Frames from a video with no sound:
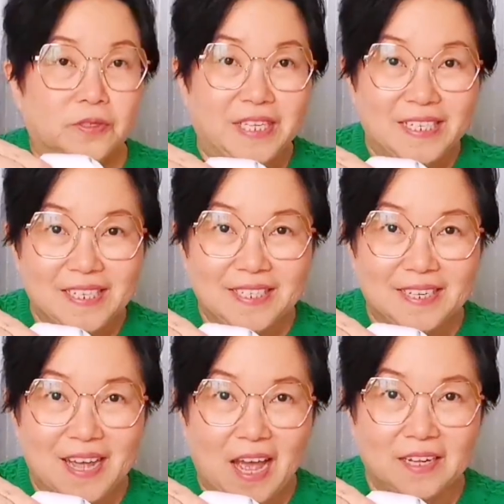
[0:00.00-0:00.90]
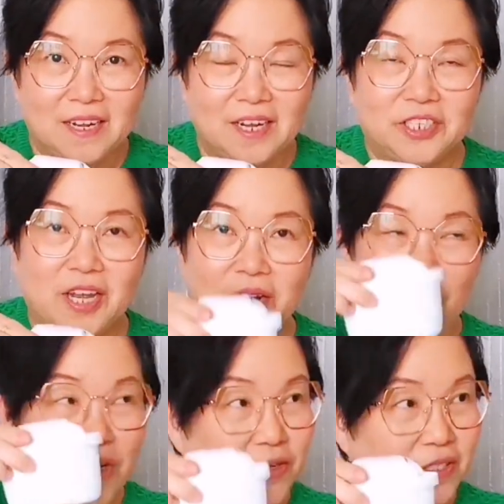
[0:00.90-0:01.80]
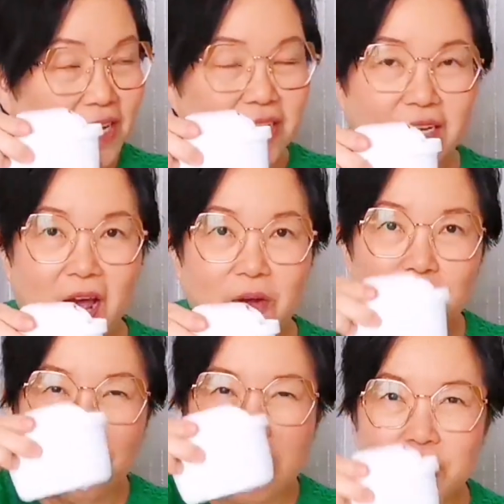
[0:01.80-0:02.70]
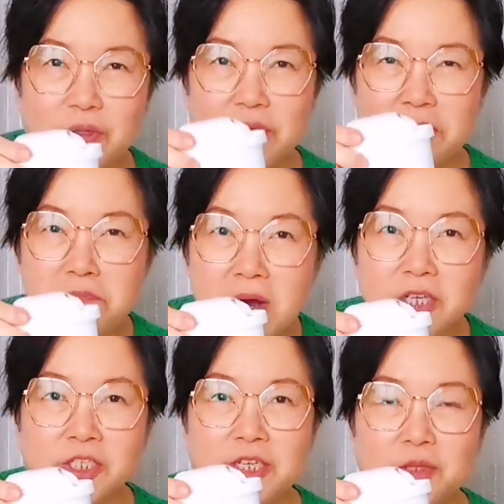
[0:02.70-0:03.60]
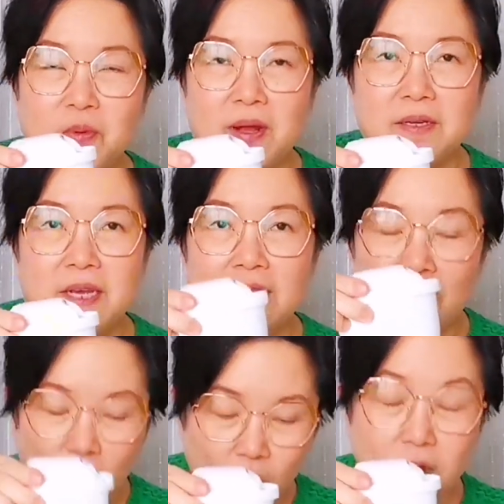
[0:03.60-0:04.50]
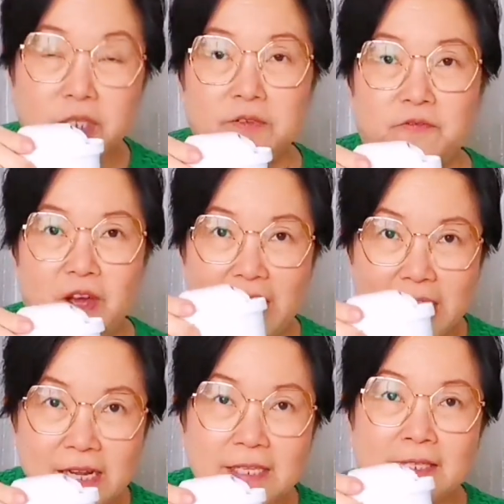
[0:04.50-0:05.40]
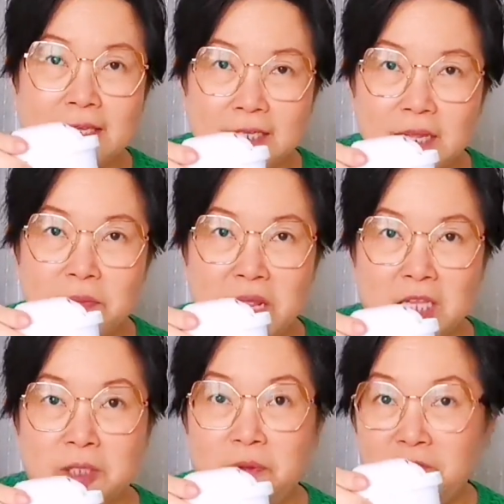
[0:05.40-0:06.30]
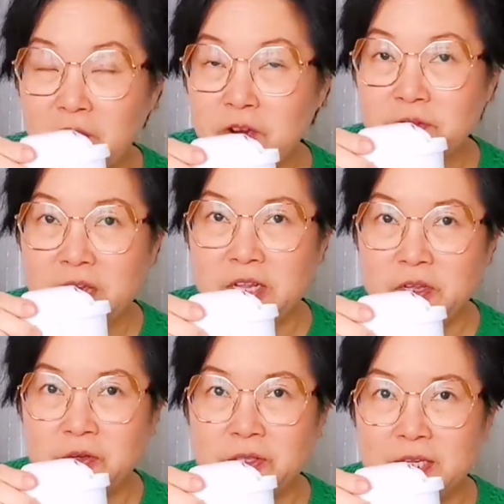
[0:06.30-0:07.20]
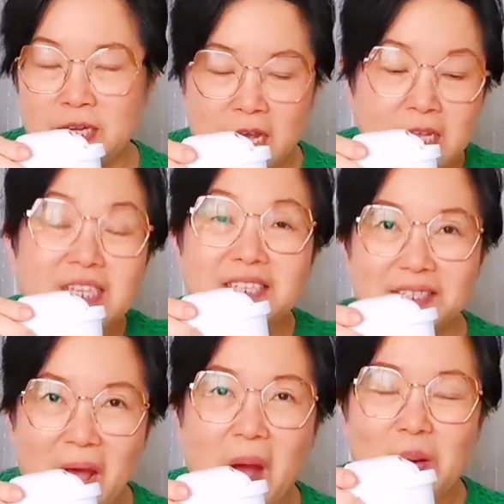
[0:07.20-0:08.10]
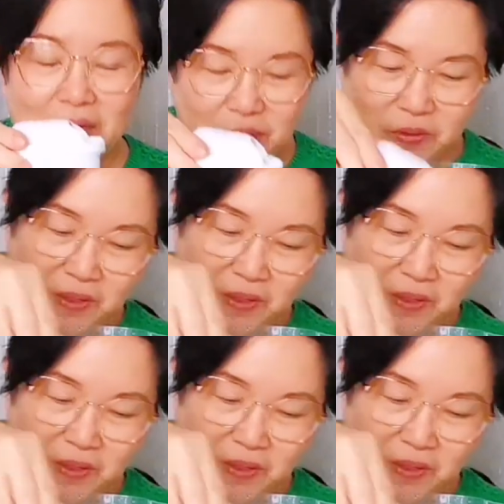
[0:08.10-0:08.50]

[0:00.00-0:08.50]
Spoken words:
this is a cartridge, and when you take it out, you need to immerse this one in the water for at least 30 minutes before you can use it. This is how I do